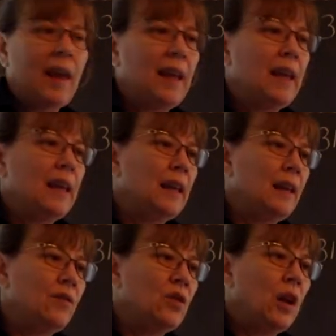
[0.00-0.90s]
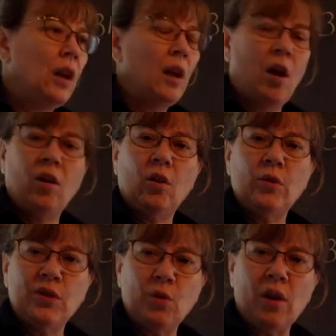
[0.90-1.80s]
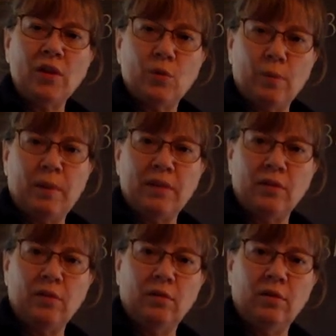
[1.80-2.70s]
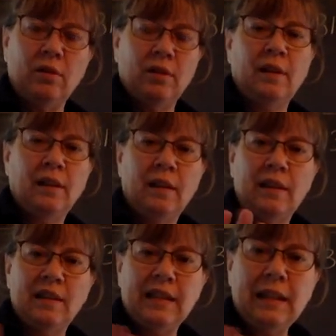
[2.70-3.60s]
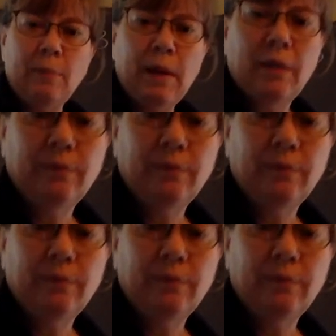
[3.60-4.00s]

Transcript: and our closed crossword puzzle. See you in a bit.